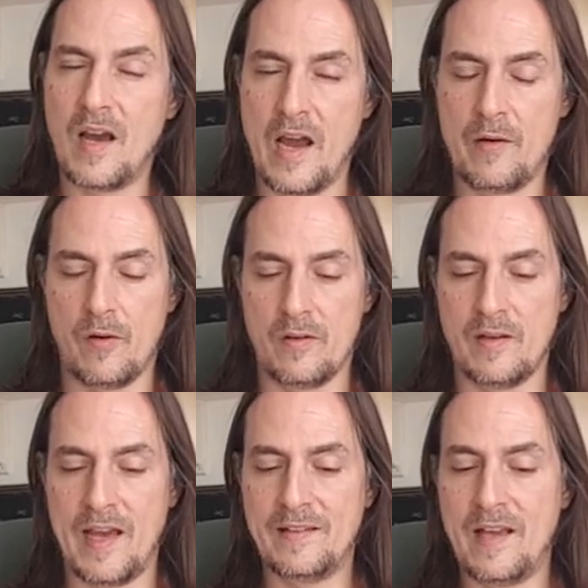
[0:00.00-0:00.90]
Chiron.
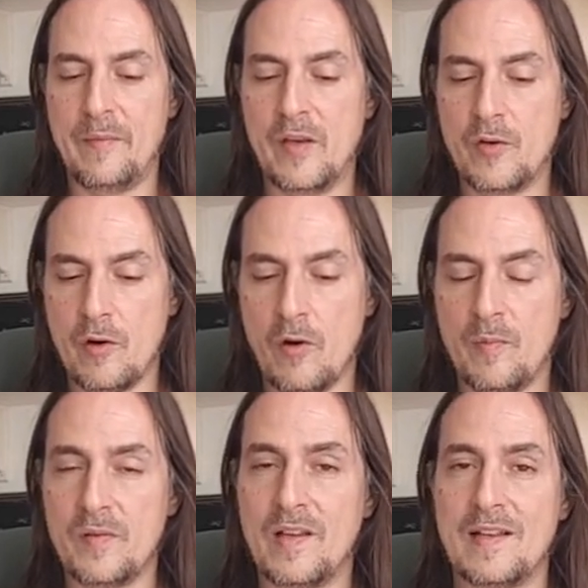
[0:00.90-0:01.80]
Nighttime in
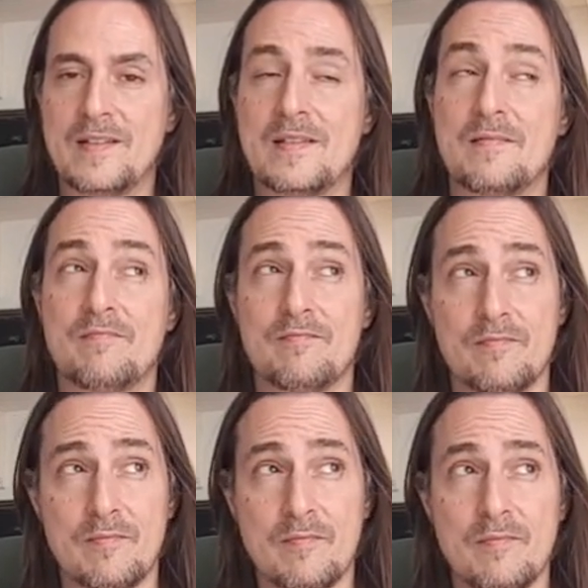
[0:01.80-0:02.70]
Europe, that's
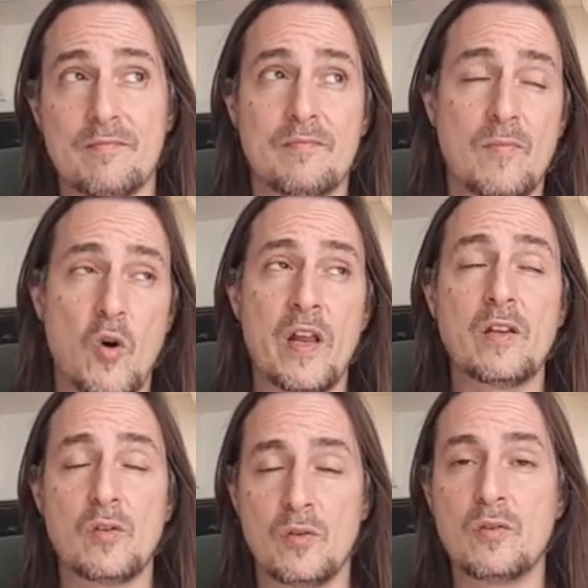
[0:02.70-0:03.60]

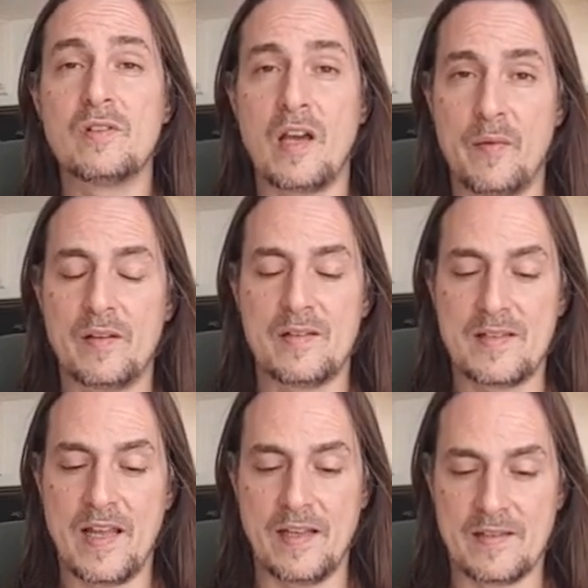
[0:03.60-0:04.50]
morning to noontime in the
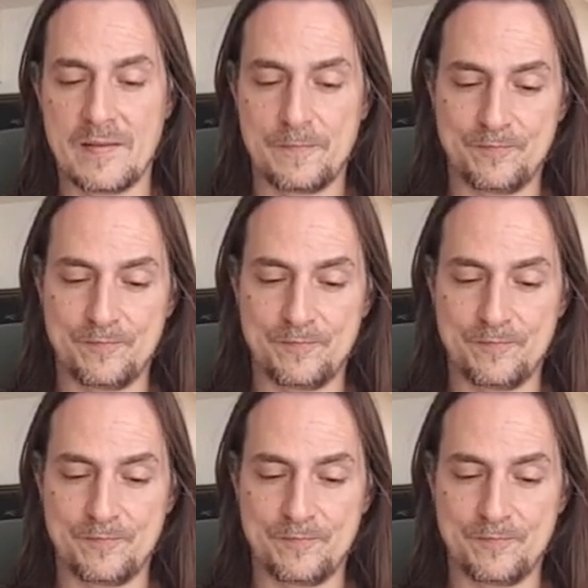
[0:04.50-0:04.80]
States.